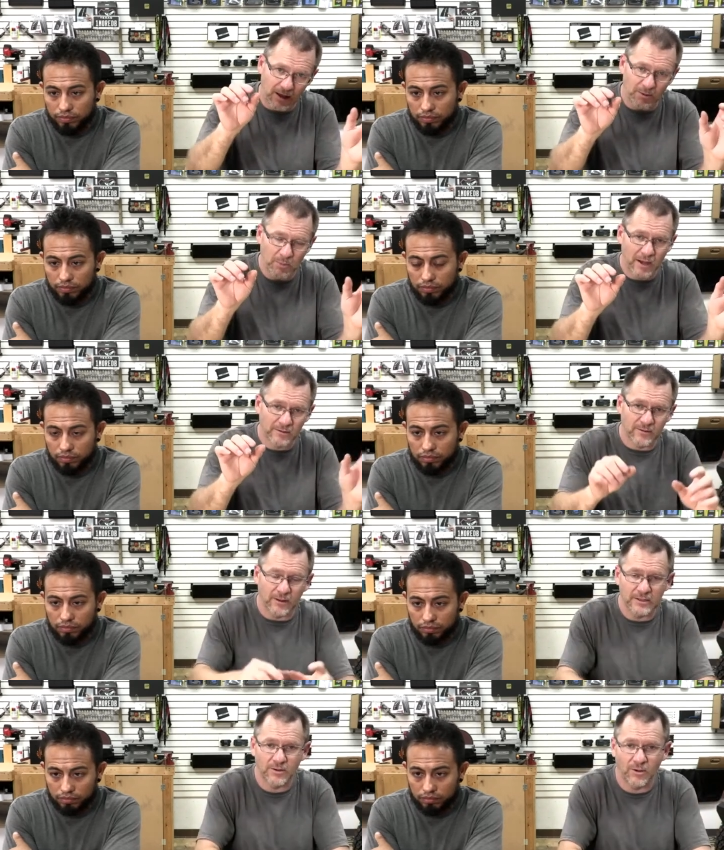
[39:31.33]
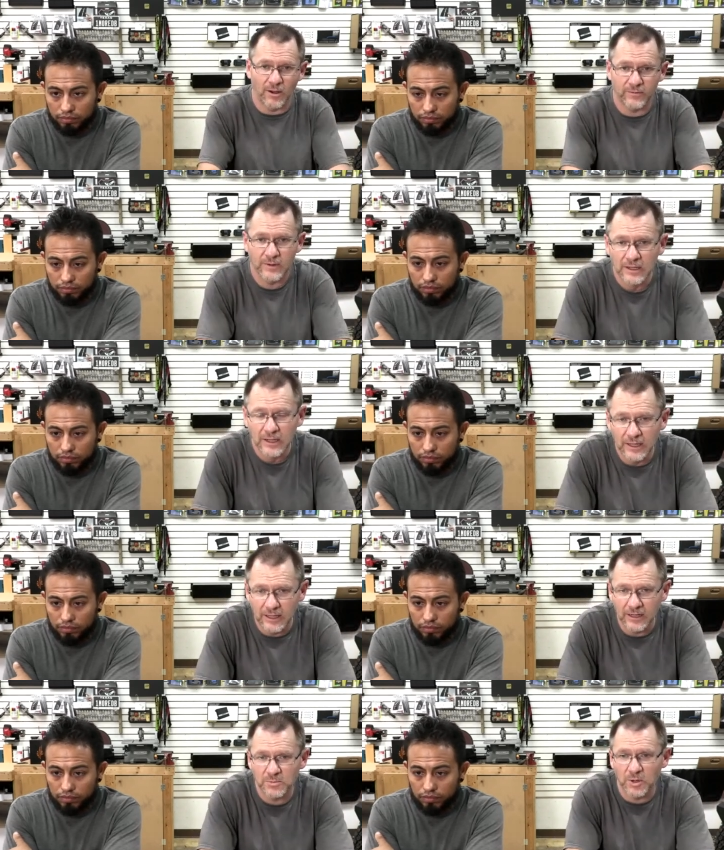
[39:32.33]
Speaker 1: dial it back till the lights go off, and
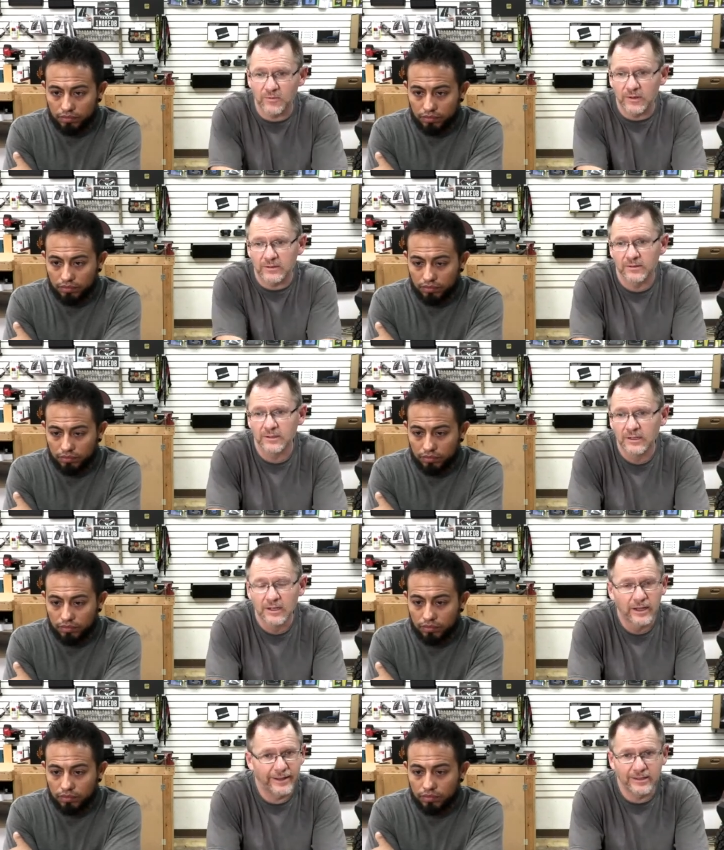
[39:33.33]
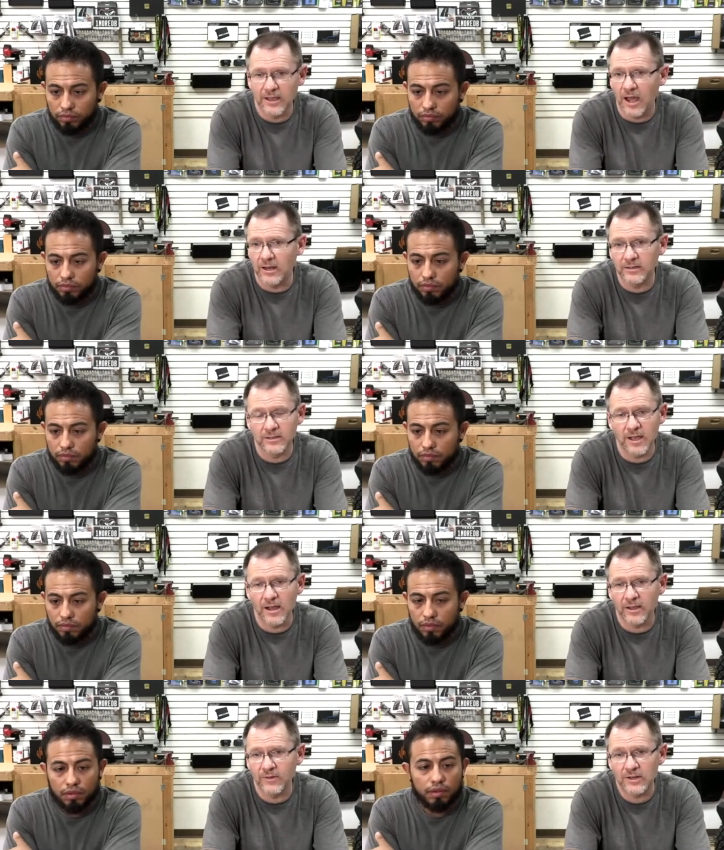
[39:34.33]
then it's perfect. It's
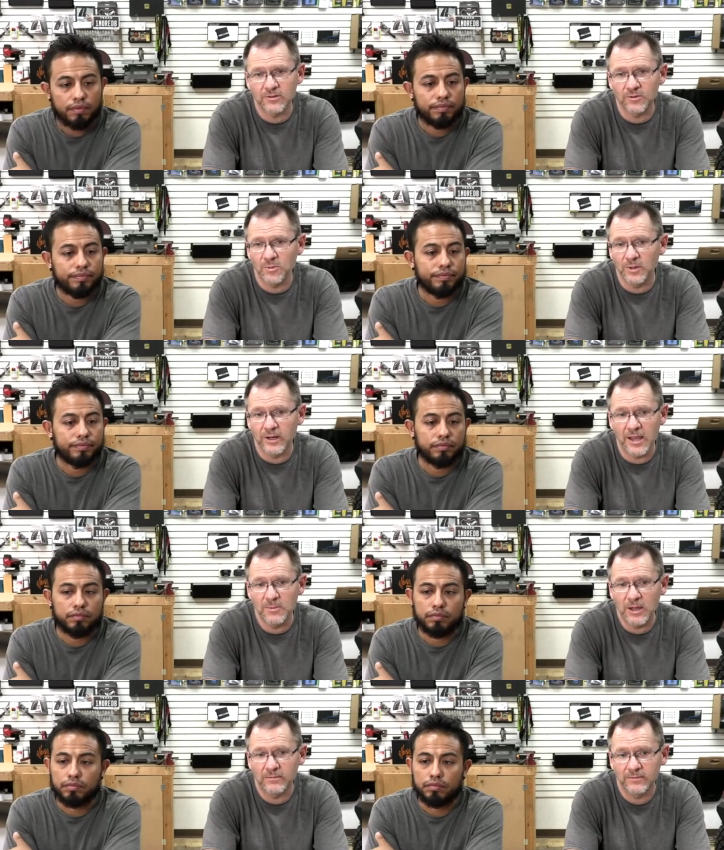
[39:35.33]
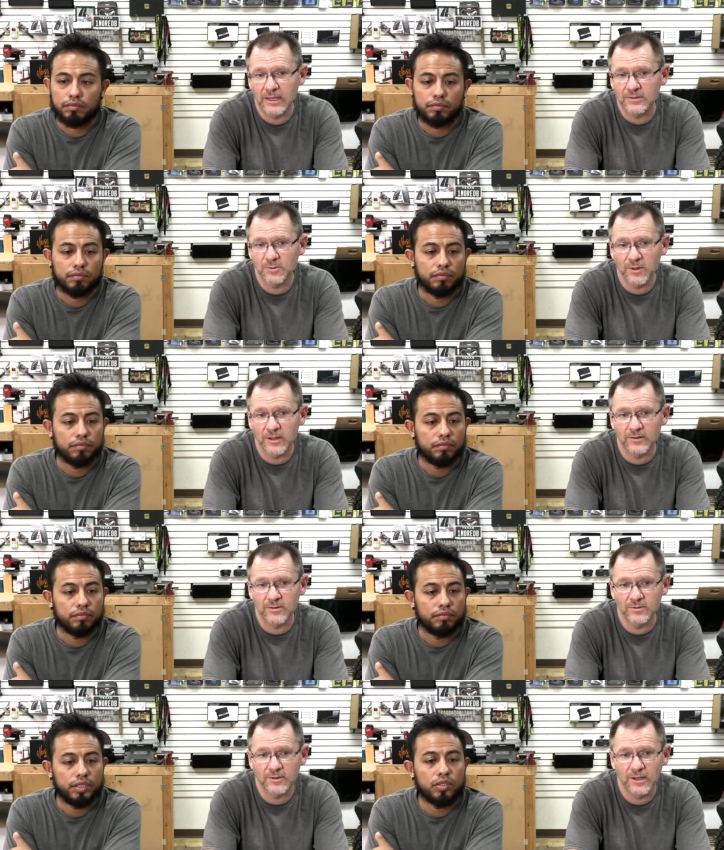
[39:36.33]
unconventional, but hey, man, that's what we like
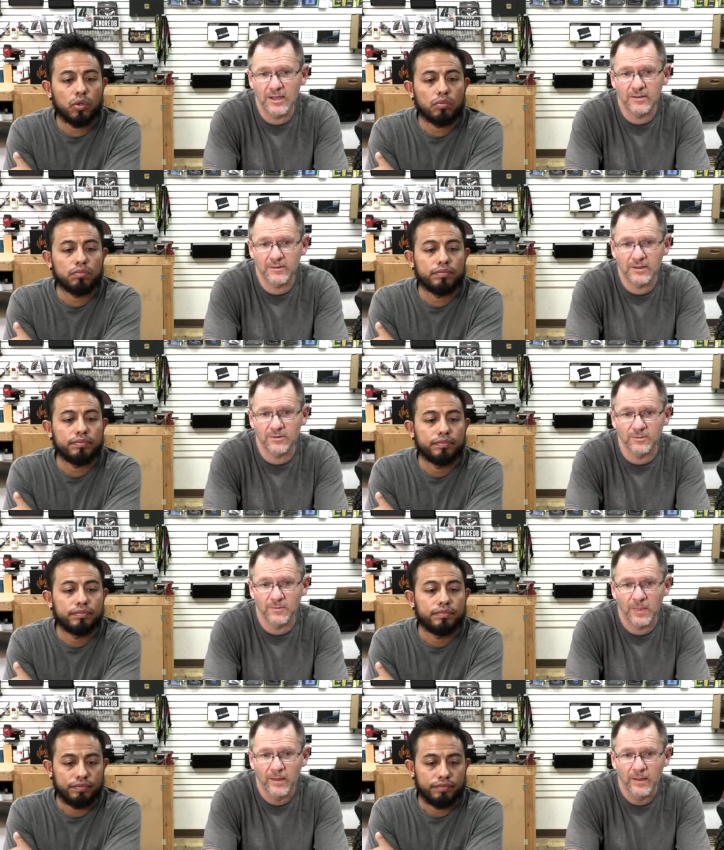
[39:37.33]
to use. Jordan. Hey, thank you.